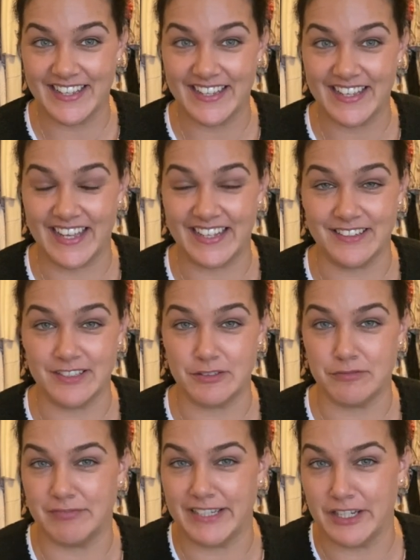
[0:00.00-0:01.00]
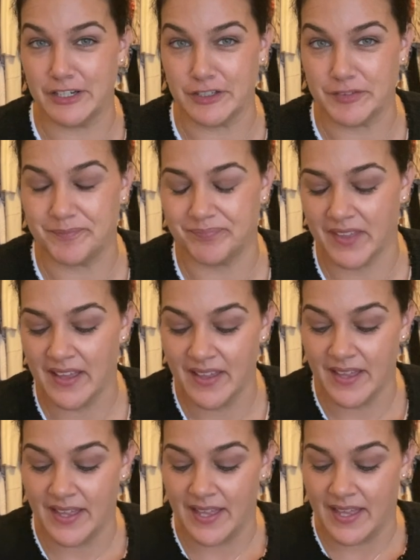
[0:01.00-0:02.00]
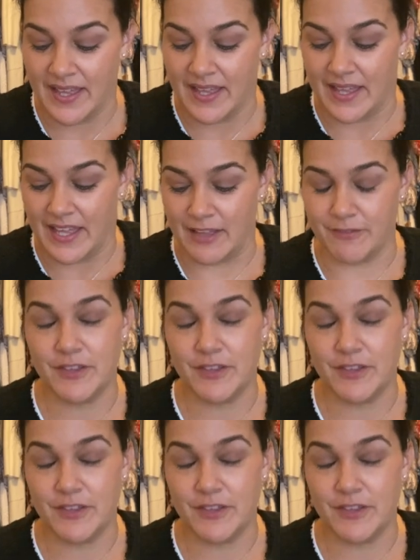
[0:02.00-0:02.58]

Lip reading: And we know. If